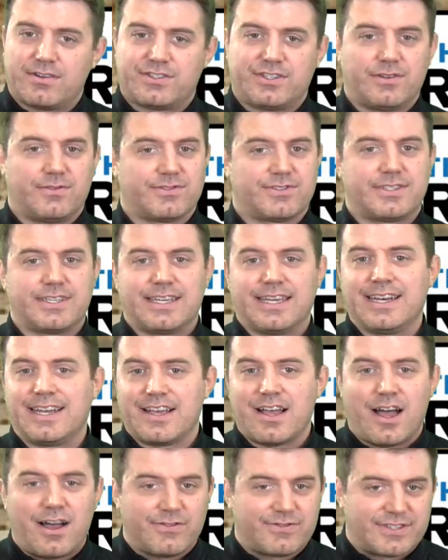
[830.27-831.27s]
You don't see any
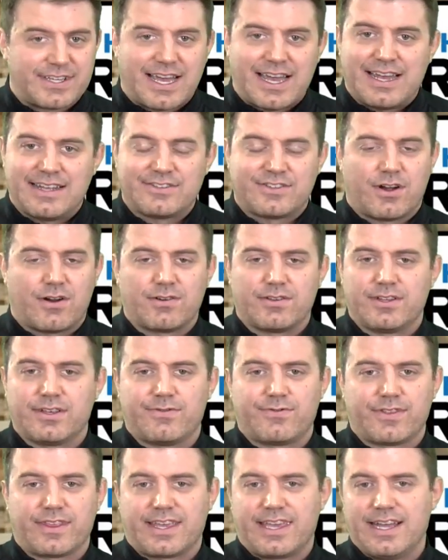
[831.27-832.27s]
offsides hardly
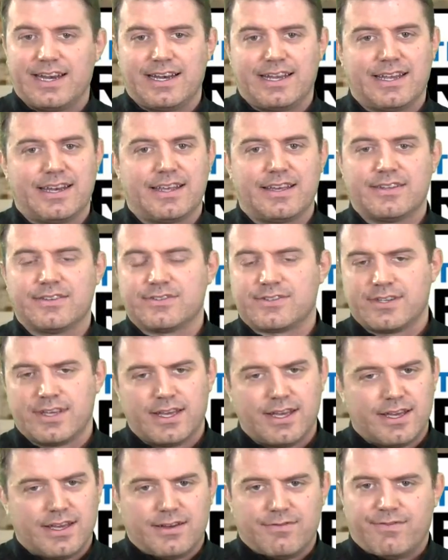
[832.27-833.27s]
for the Kennett Indians.
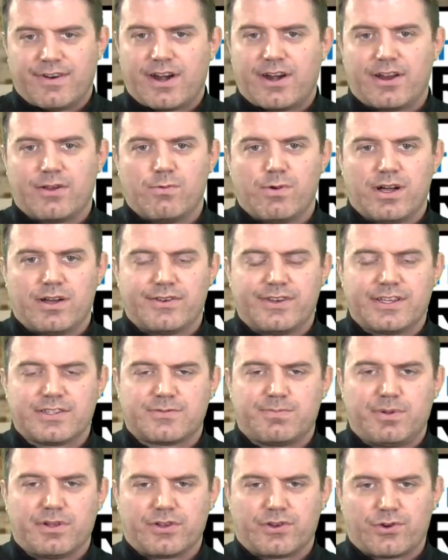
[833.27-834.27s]
Very
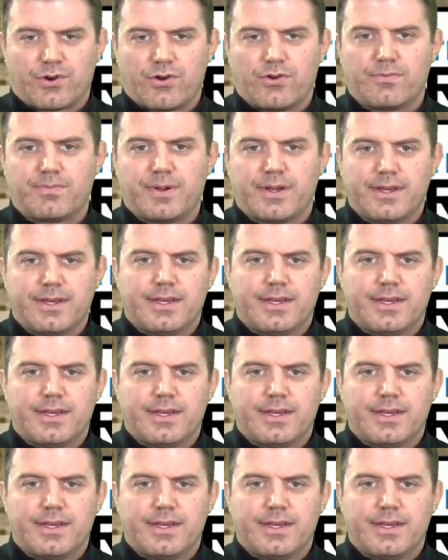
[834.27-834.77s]
well-disciplined group.